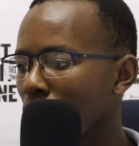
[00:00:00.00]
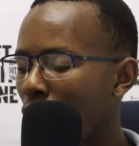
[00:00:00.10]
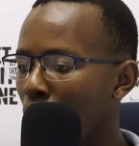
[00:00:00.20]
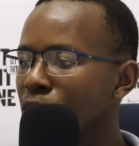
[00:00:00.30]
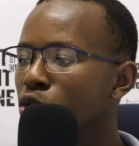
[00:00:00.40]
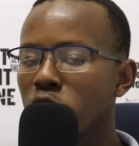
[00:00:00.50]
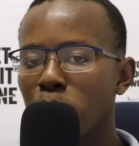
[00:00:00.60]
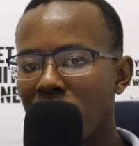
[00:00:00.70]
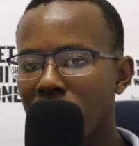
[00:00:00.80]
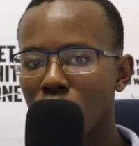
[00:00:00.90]
how much you're
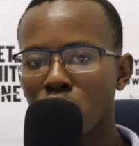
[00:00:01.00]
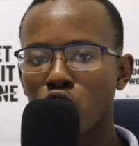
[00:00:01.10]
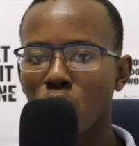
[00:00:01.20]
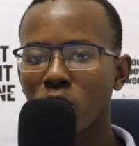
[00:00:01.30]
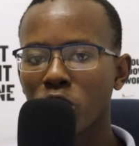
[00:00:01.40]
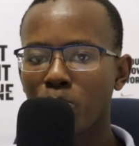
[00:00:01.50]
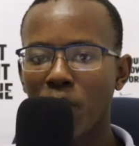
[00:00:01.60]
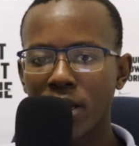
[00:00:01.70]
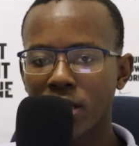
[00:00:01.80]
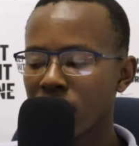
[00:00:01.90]
spending, control your
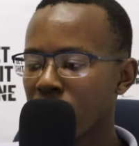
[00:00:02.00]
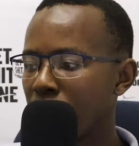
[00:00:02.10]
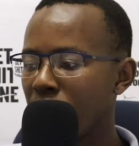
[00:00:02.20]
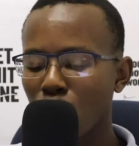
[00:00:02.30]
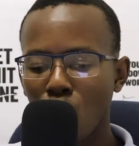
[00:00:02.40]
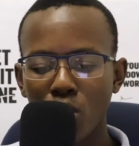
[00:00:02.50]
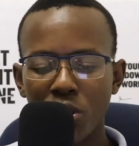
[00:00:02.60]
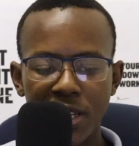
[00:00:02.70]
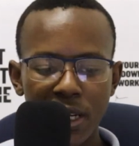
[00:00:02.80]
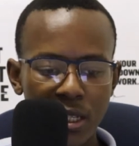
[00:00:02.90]
spend, make all your
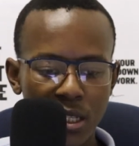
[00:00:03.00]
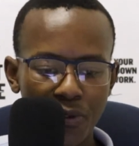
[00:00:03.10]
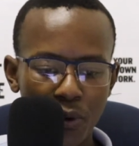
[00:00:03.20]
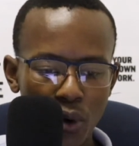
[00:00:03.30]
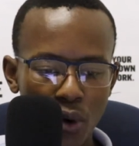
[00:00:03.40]
settings for